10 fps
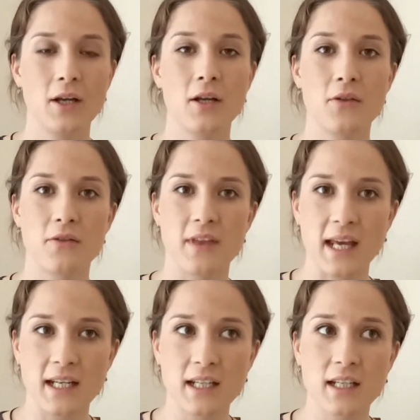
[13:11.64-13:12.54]

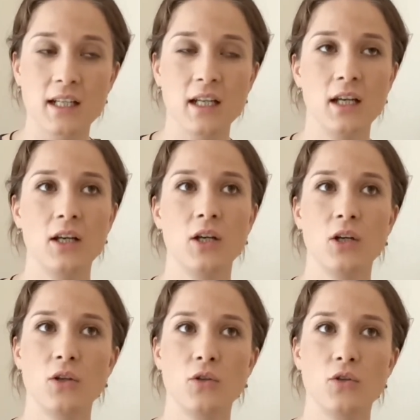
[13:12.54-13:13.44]
Then
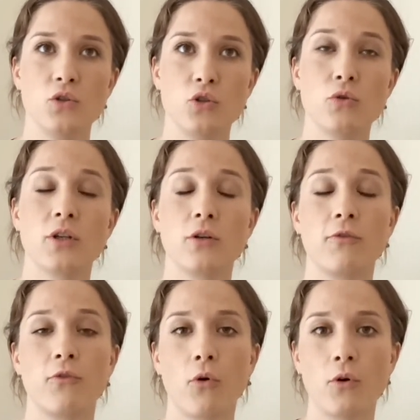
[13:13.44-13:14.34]
you can
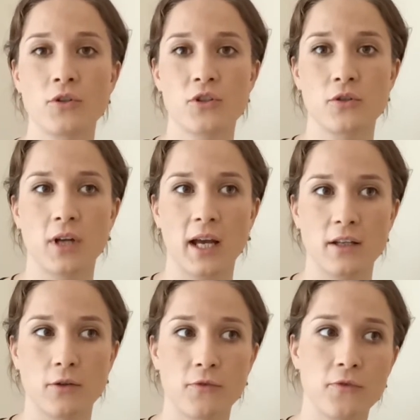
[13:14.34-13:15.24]
afford to kind
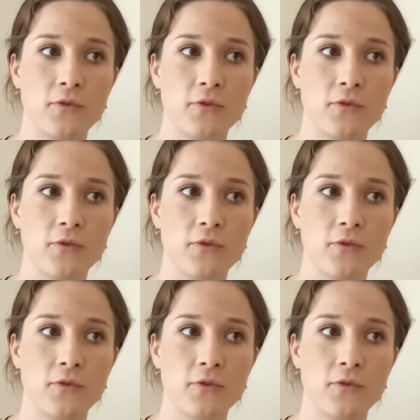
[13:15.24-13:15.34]
of